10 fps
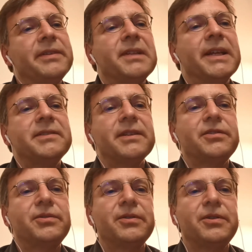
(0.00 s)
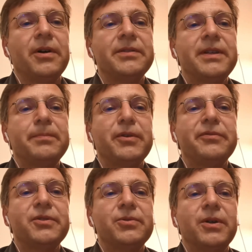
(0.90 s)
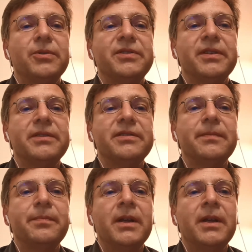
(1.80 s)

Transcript: This leads us to the concept of zoonosis.